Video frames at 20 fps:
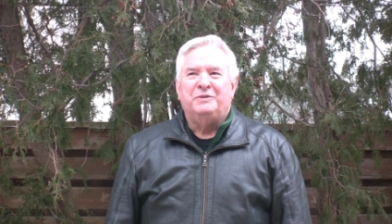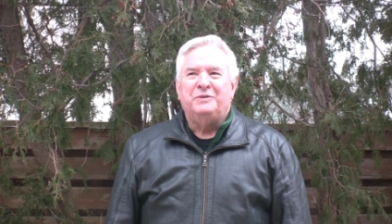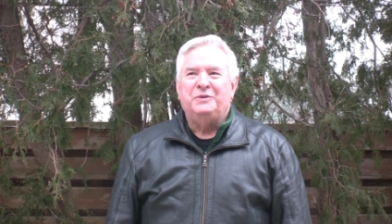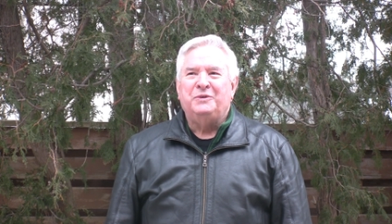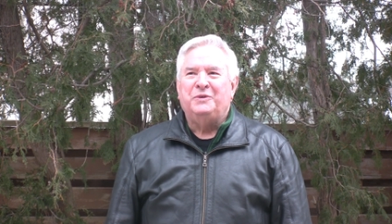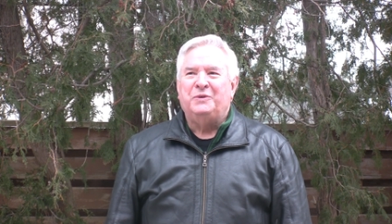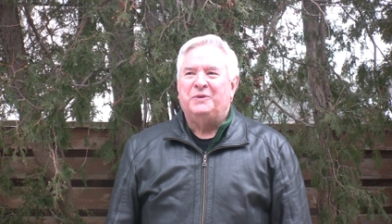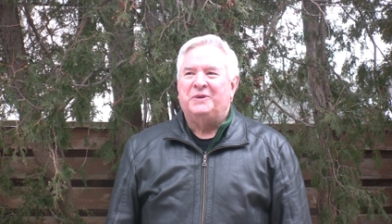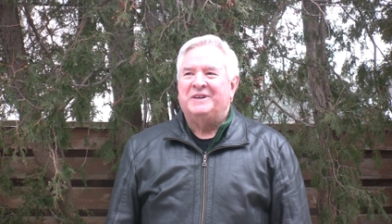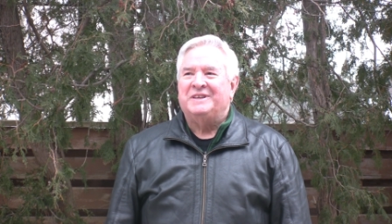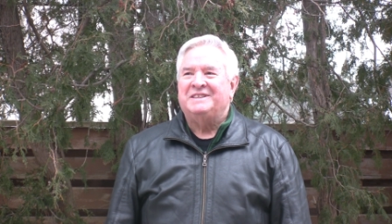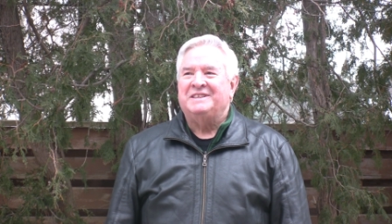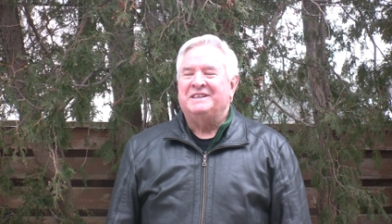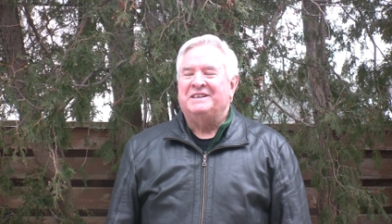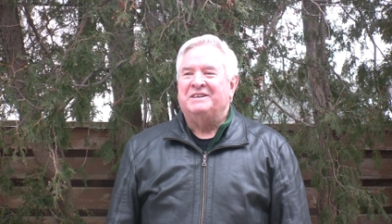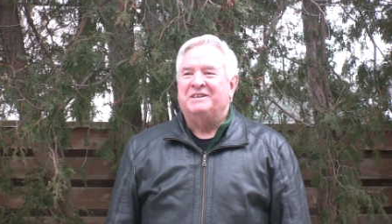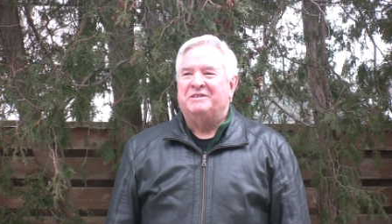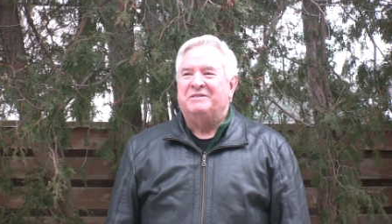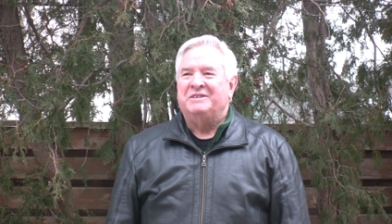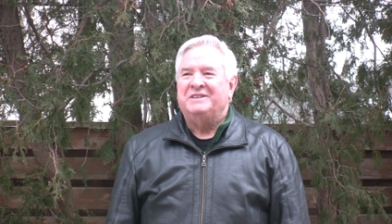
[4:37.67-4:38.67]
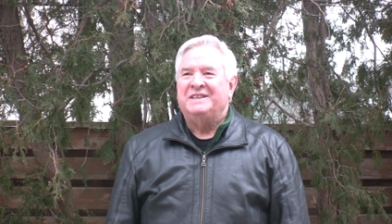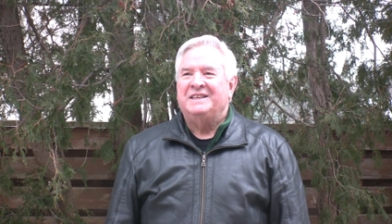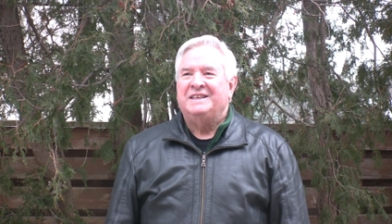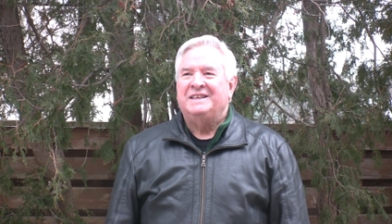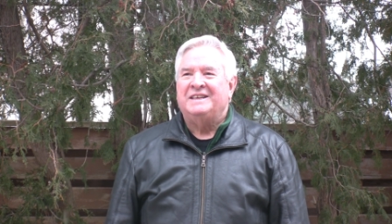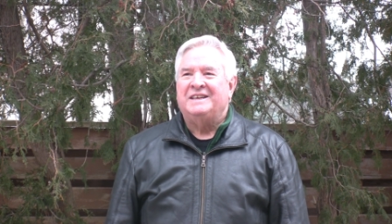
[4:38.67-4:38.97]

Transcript: Ooh, that's a good one.